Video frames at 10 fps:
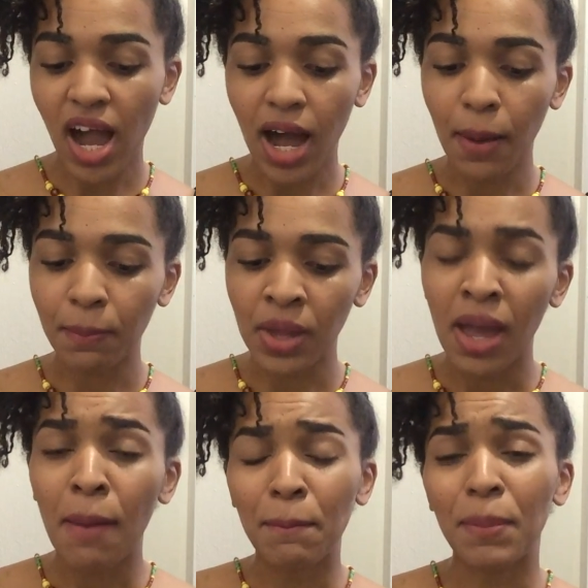um,
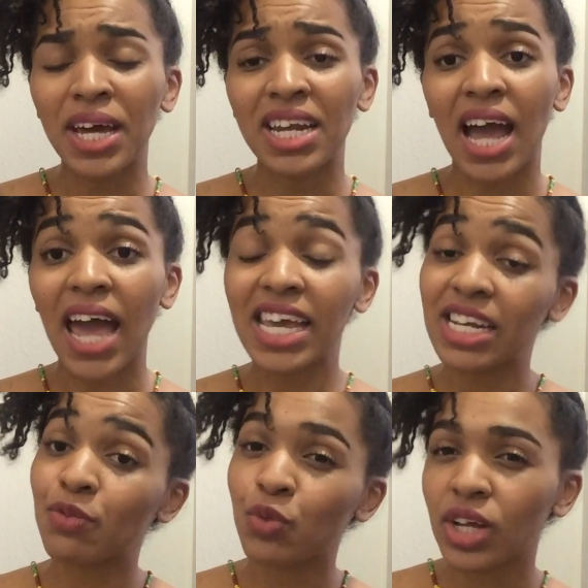but
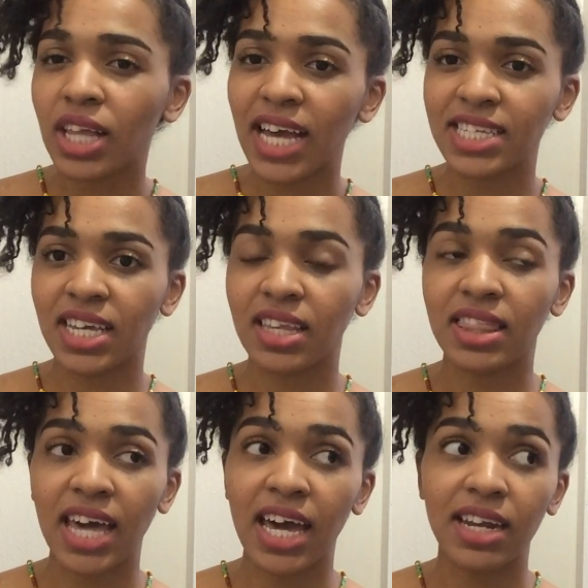in
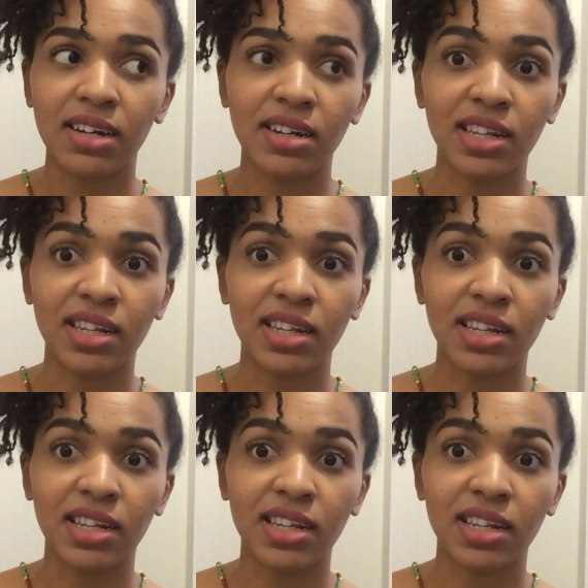realizing that